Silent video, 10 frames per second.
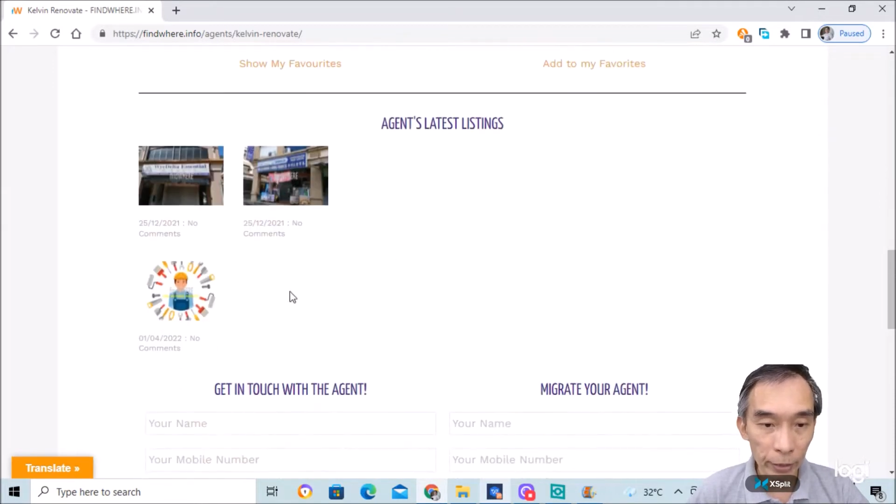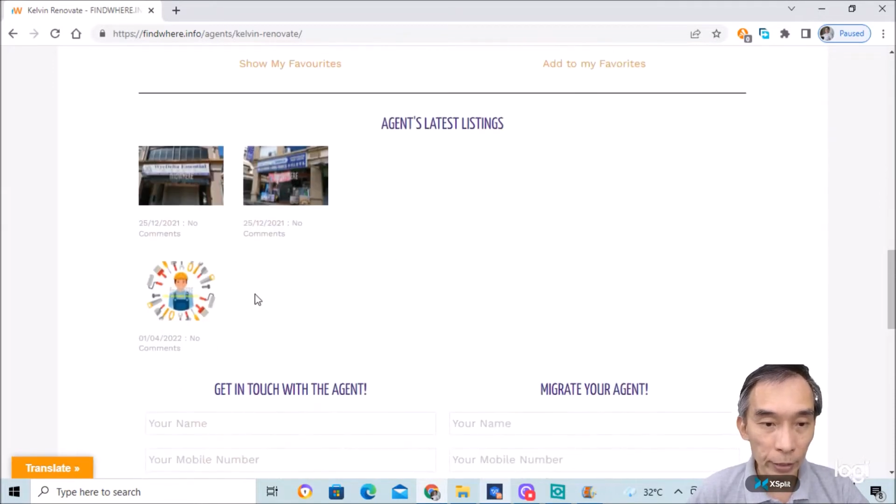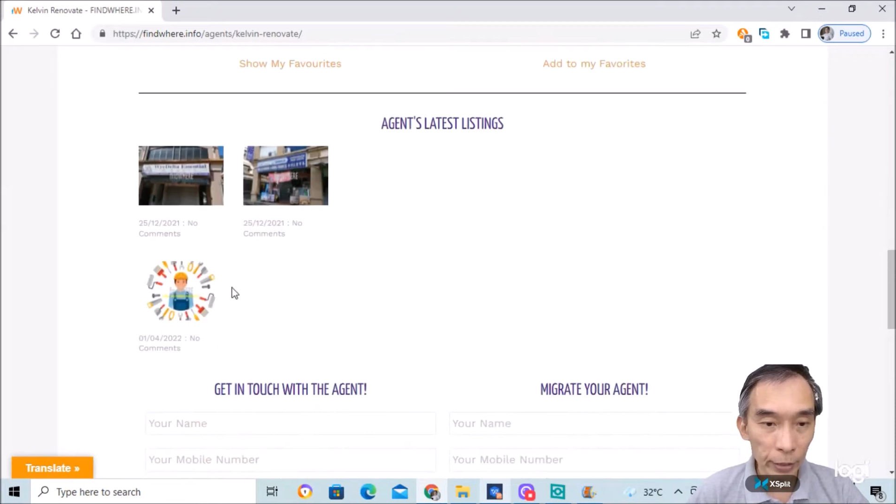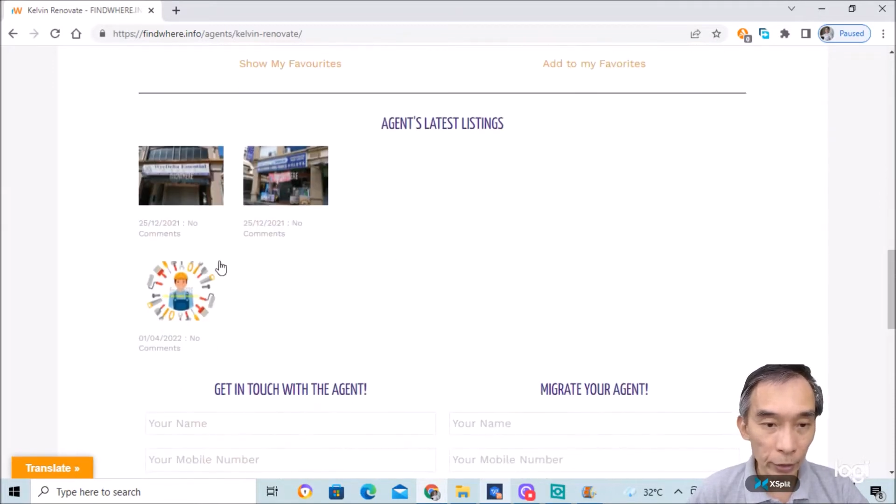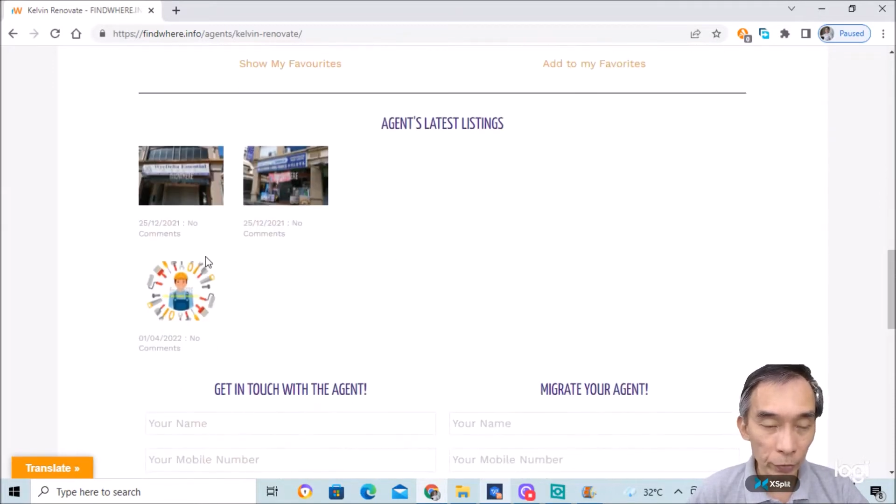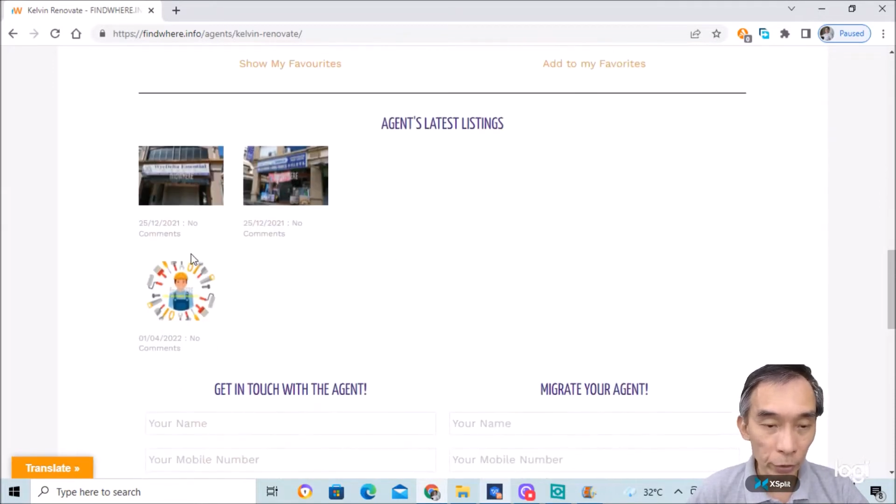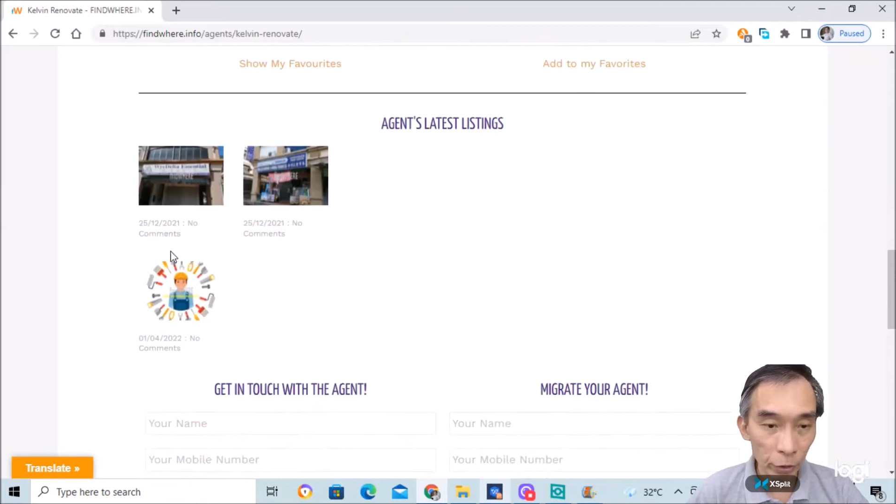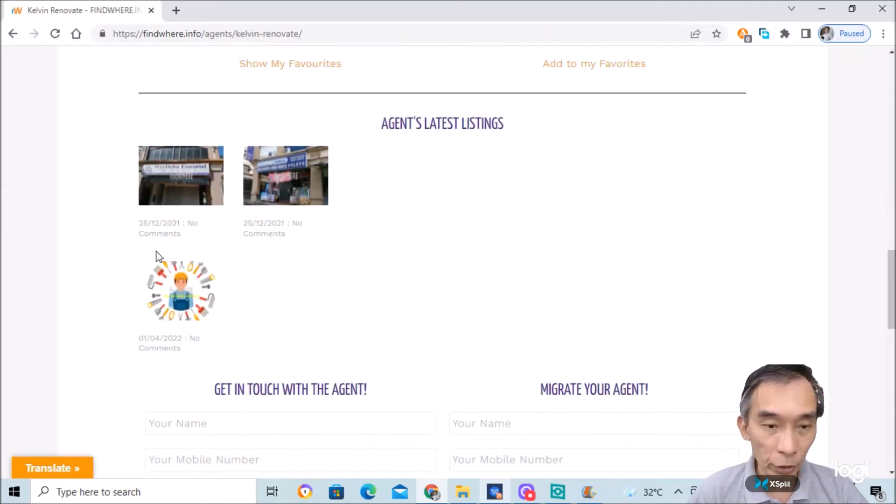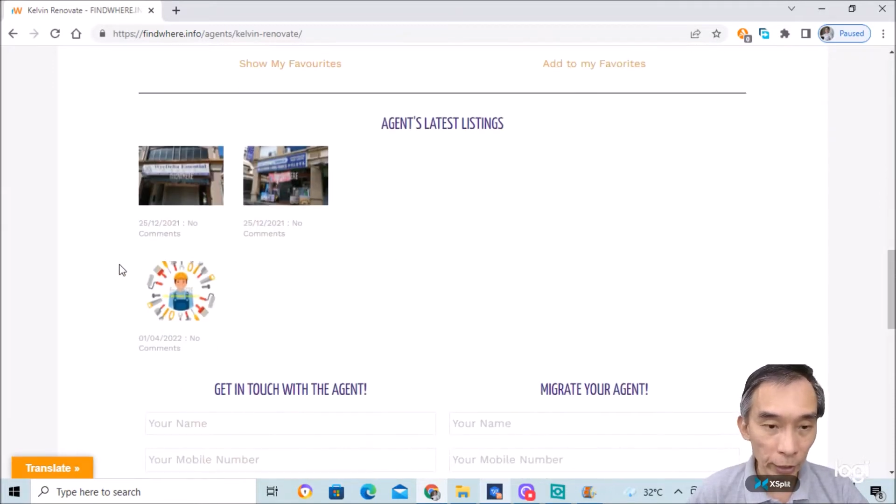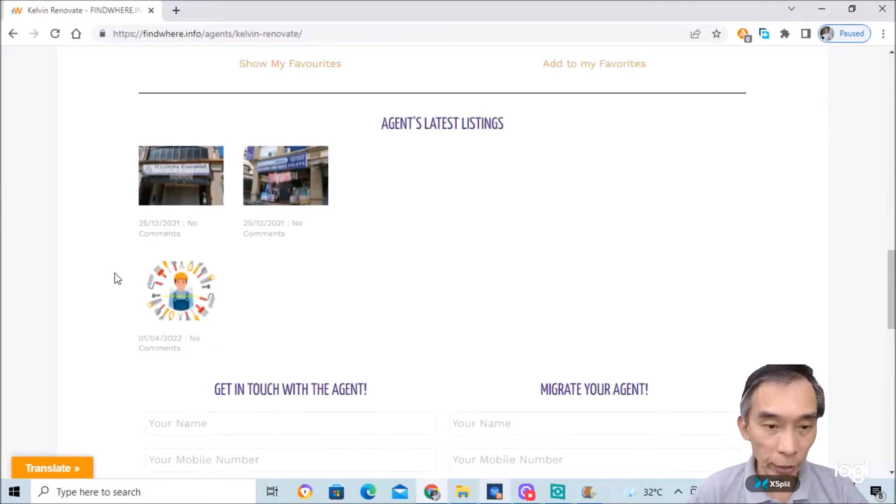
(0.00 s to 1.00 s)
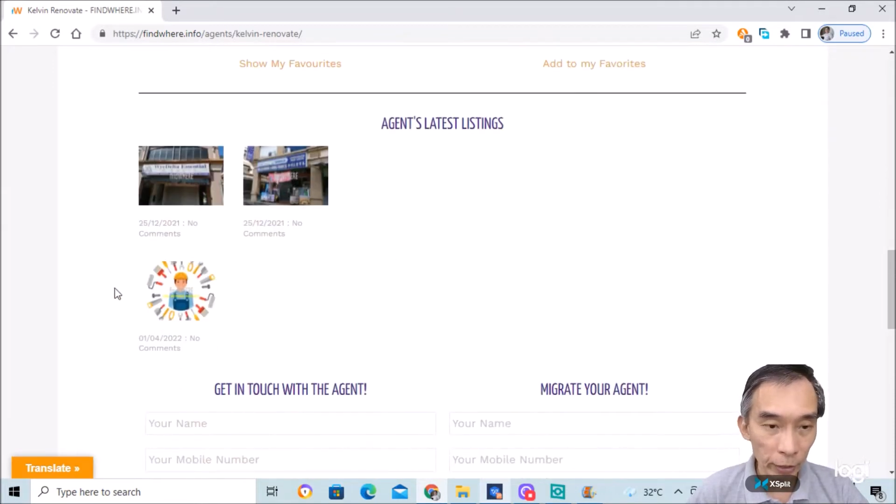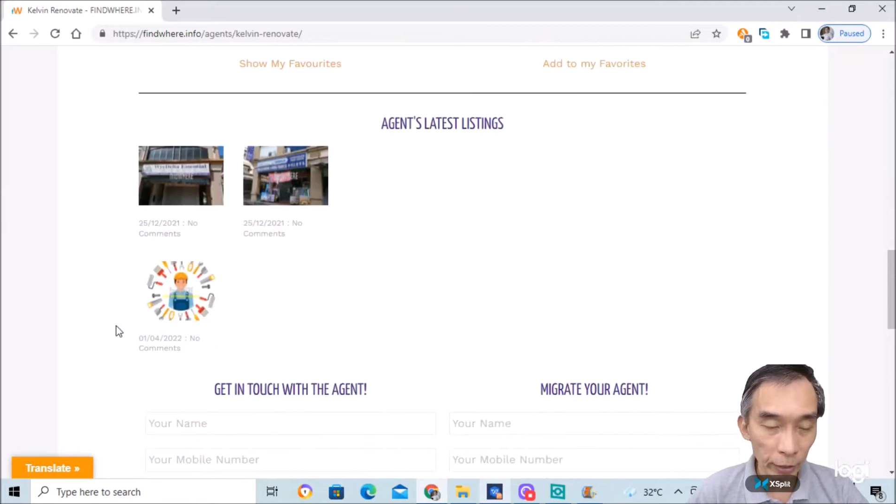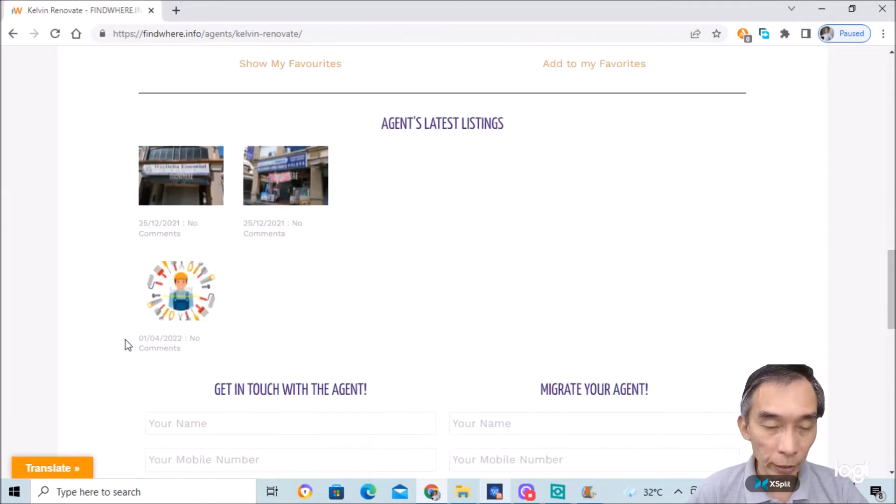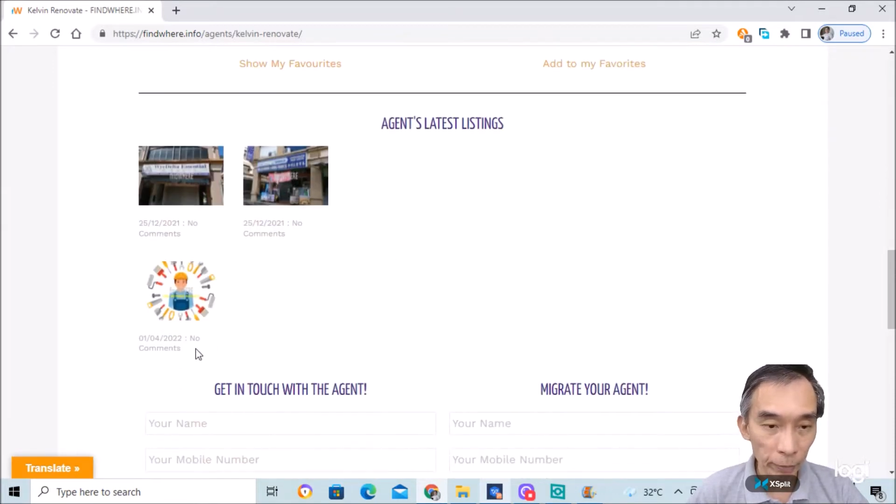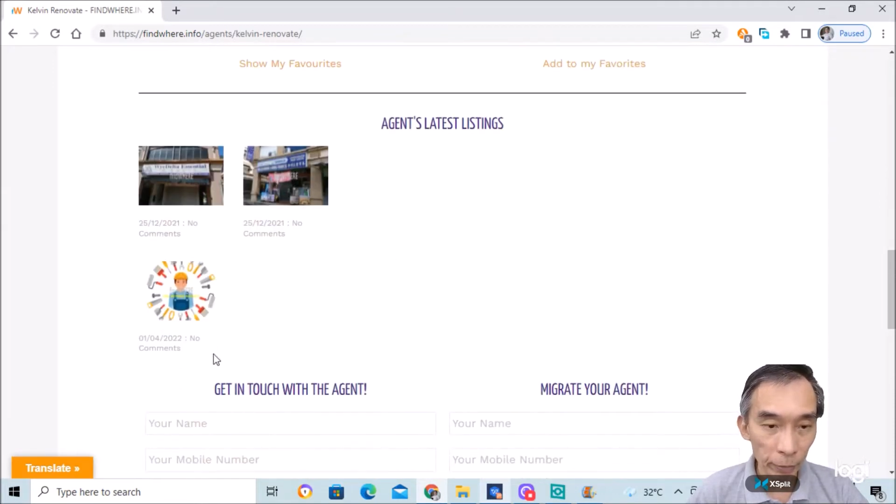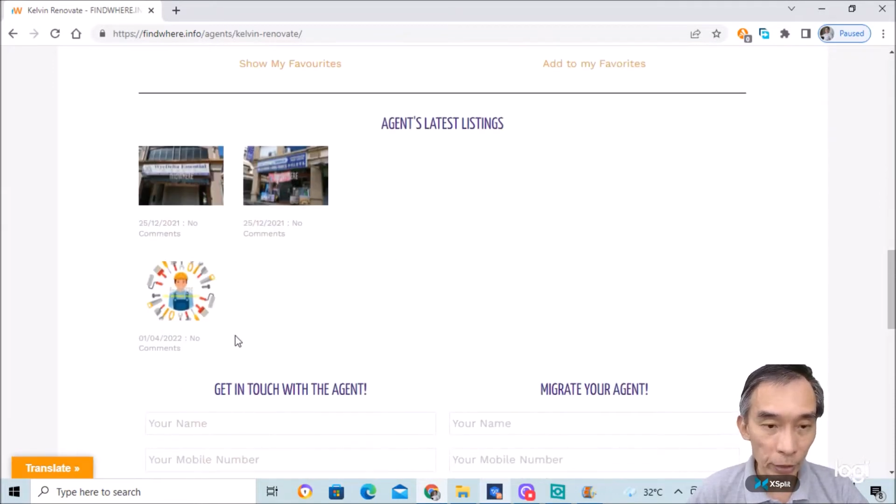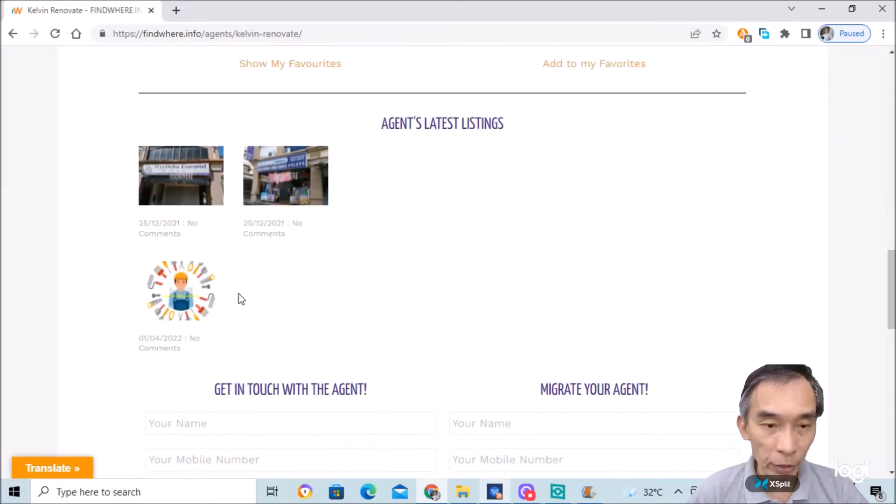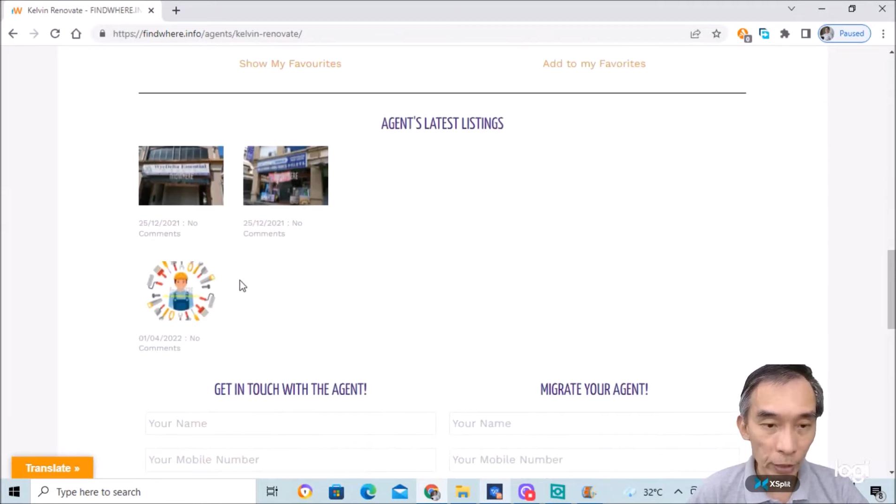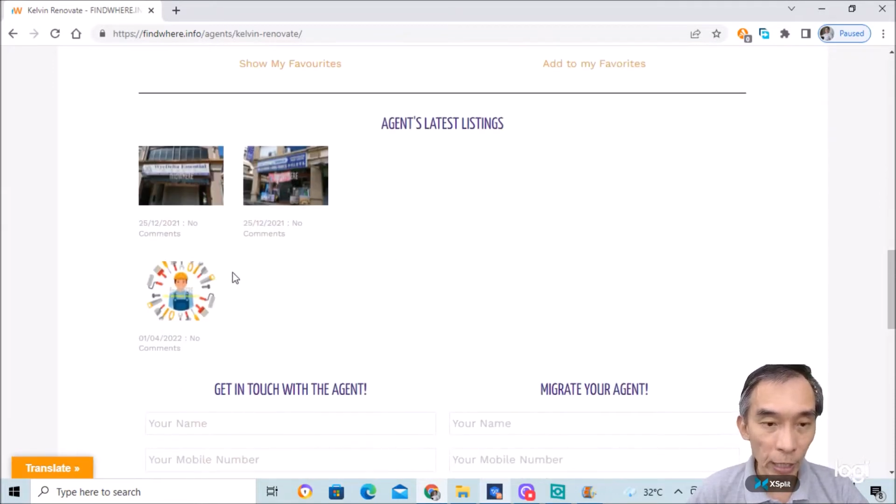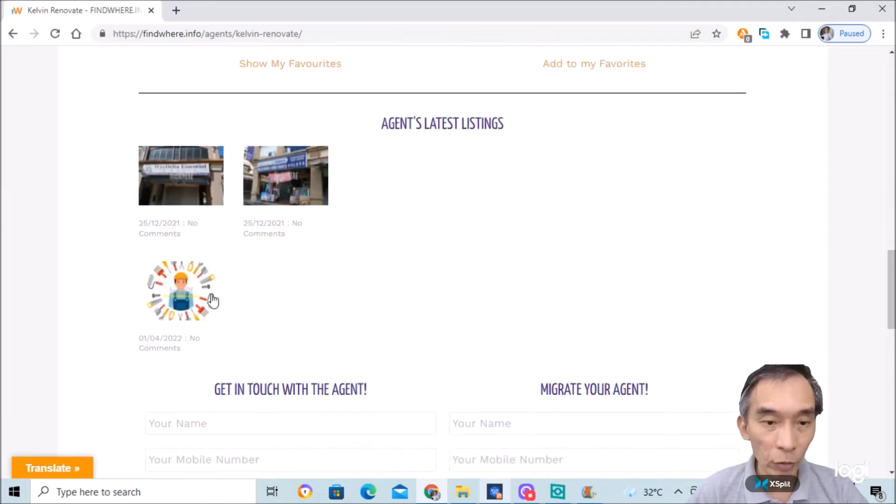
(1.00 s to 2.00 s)
is featured as a business
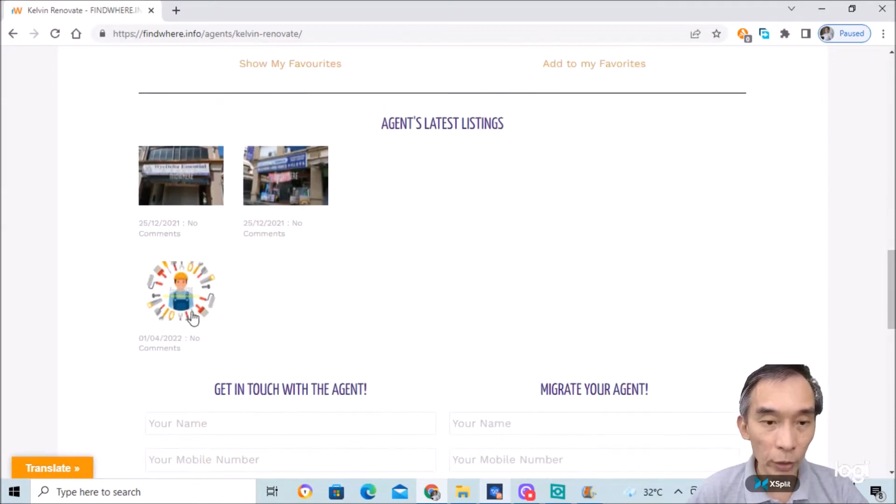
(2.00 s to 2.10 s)
outlet.